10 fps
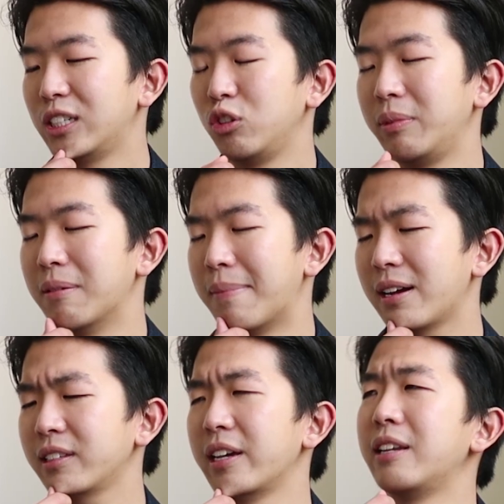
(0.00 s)
I should be a
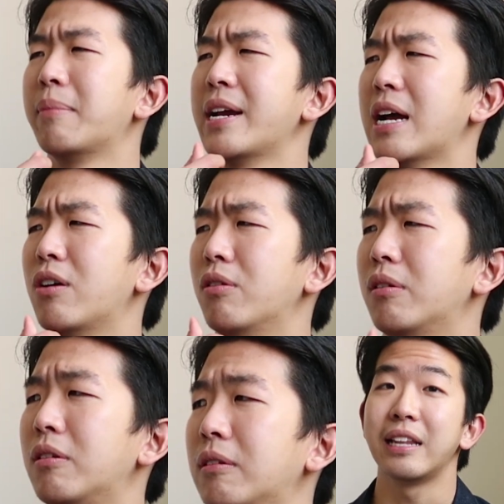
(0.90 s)
master at it by now.
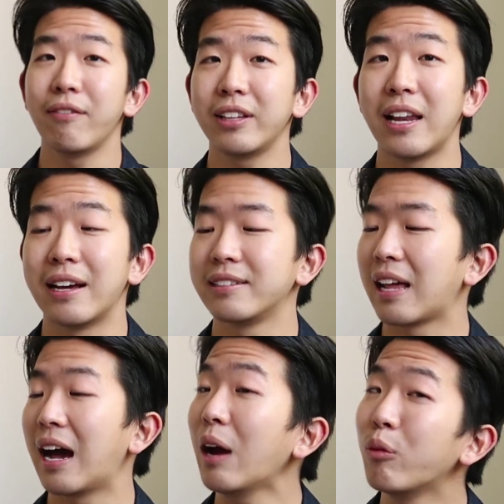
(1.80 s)
Nevertheless,
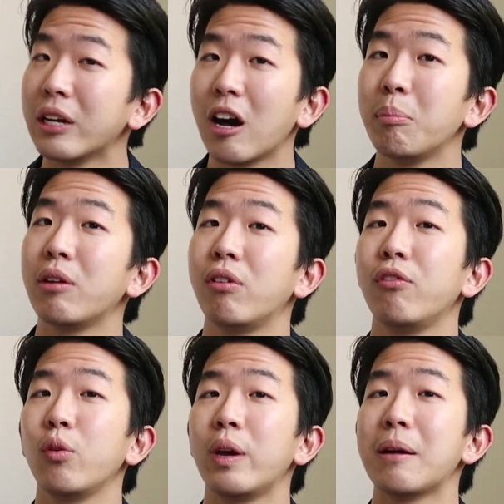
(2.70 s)
I will now be
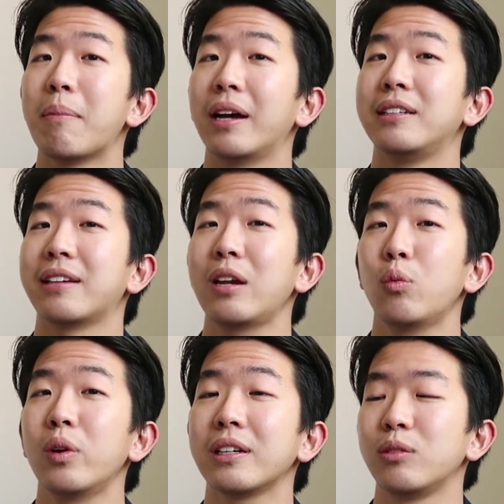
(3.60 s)
reviewing my
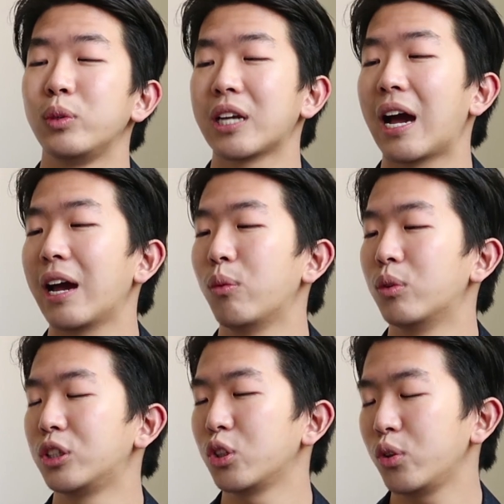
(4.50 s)
design works, which I
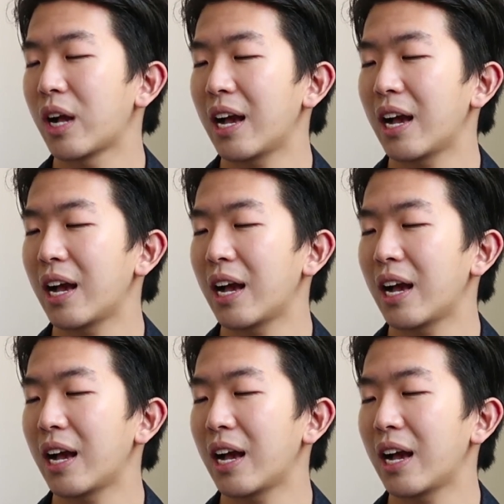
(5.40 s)
will show you